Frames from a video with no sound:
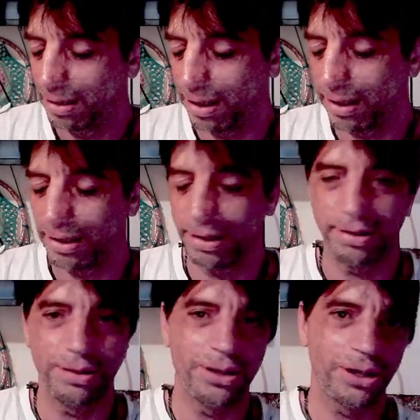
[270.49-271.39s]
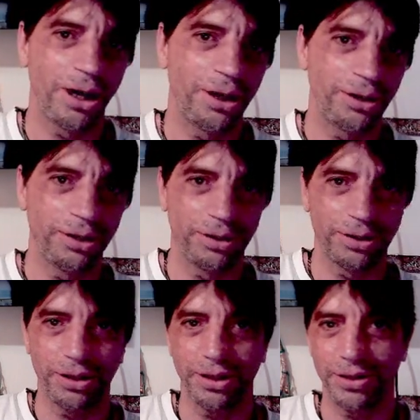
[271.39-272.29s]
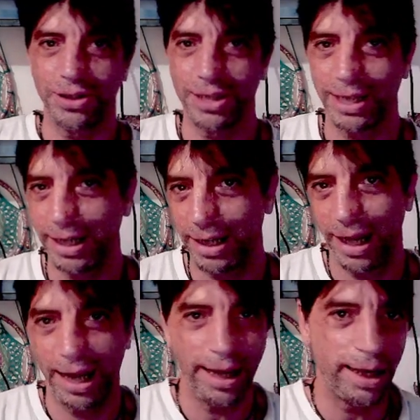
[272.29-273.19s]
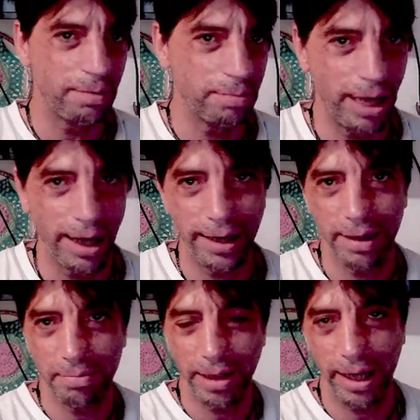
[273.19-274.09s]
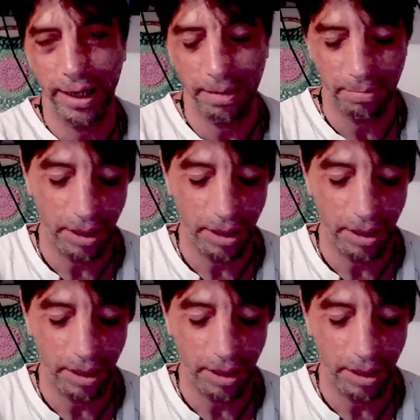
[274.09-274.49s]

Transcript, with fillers: Uh, these cardinal things, it's like I am, I am, I am.